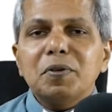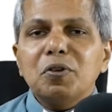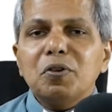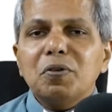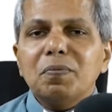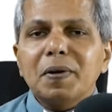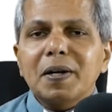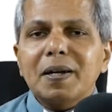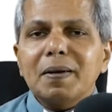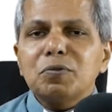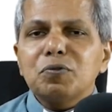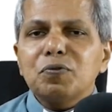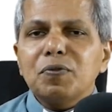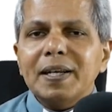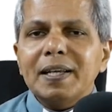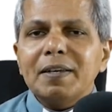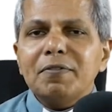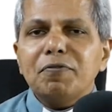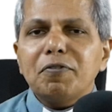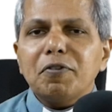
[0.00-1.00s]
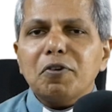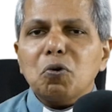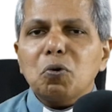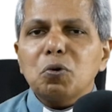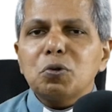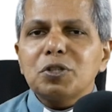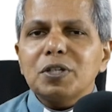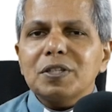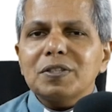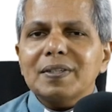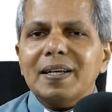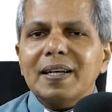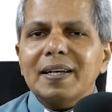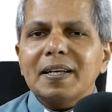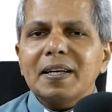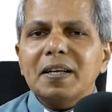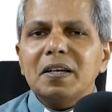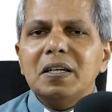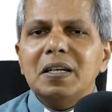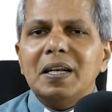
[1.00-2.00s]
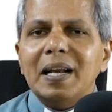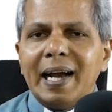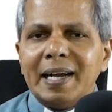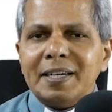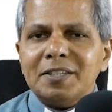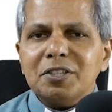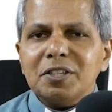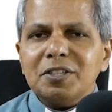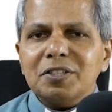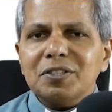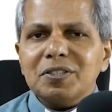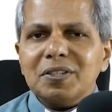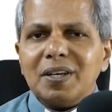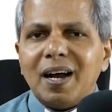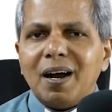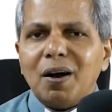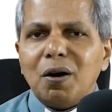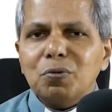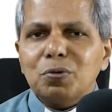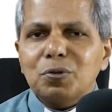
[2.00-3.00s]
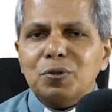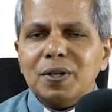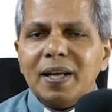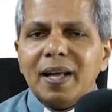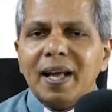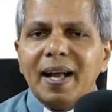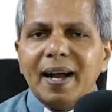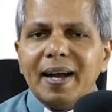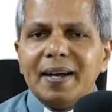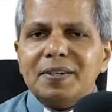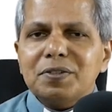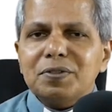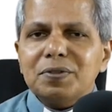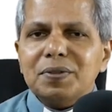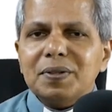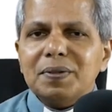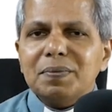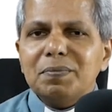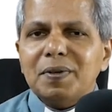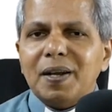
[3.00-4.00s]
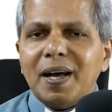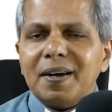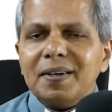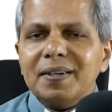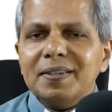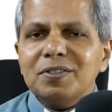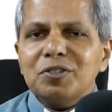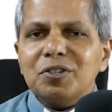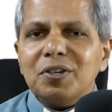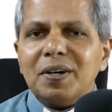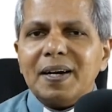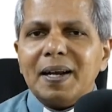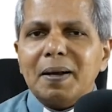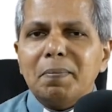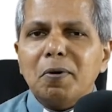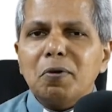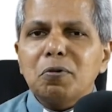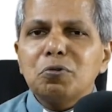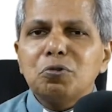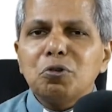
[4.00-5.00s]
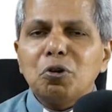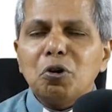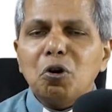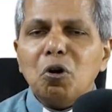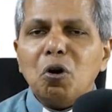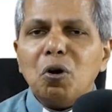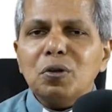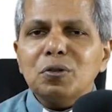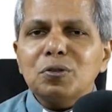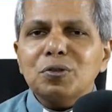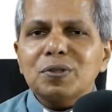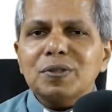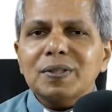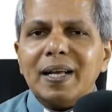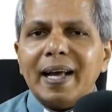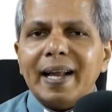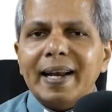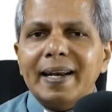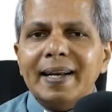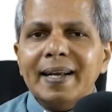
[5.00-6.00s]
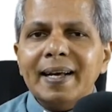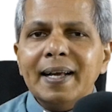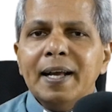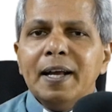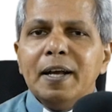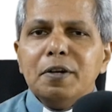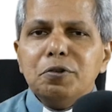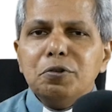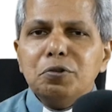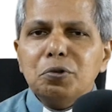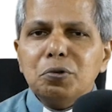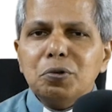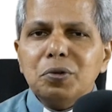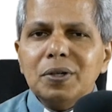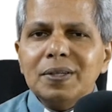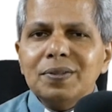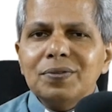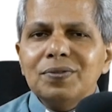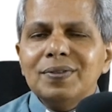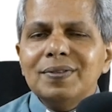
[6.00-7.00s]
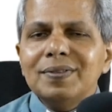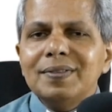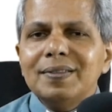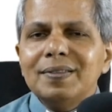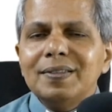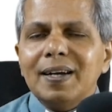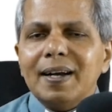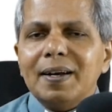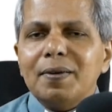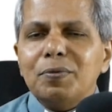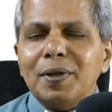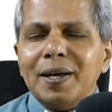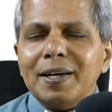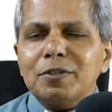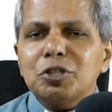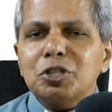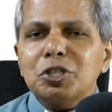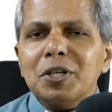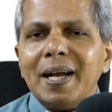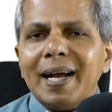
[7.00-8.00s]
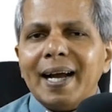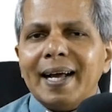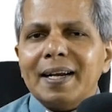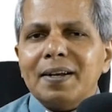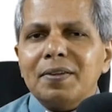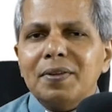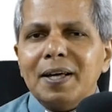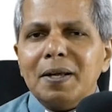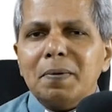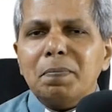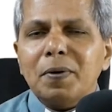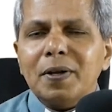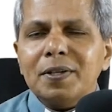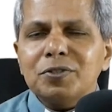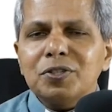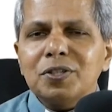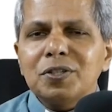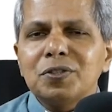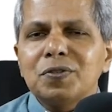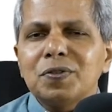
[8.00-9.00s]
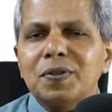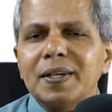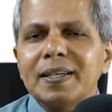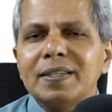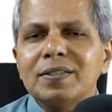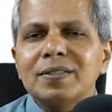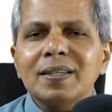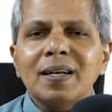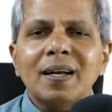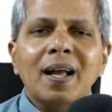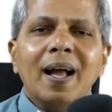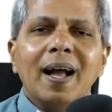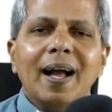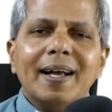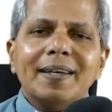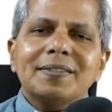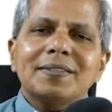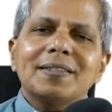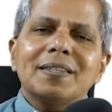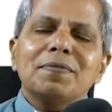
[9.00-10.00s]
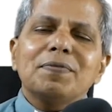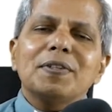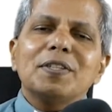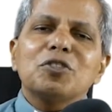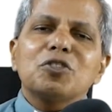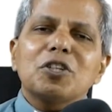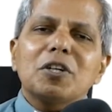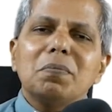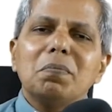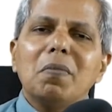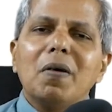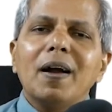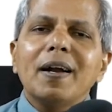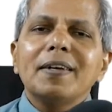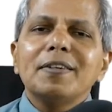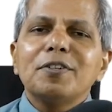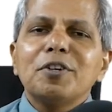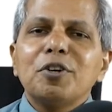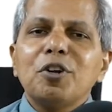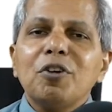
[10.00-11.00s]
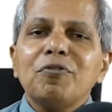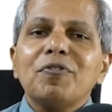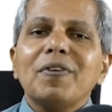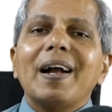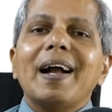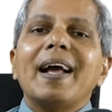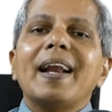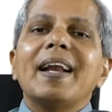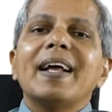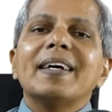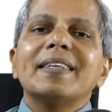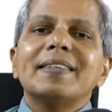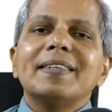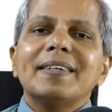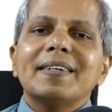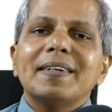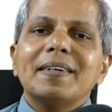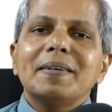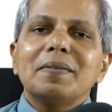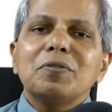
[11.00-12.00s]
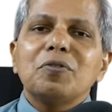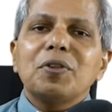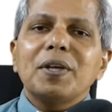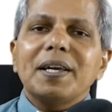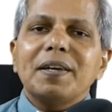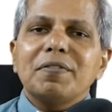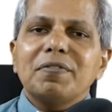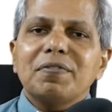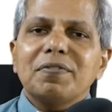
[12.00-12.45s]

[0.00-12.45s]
becomes very ferocious, and he lashes out at narrator about the laws. And during their chat, their pleasantries, Astafi is reminded of another thief.